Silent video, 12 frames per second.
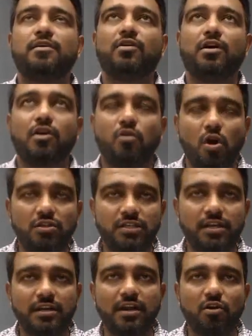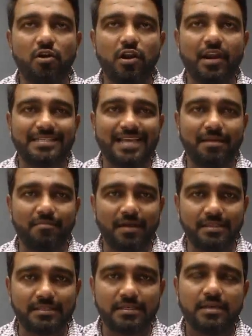uh, concentrate on your
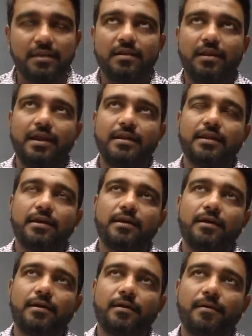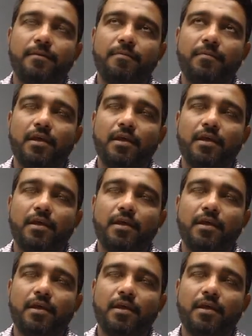assignments right uh,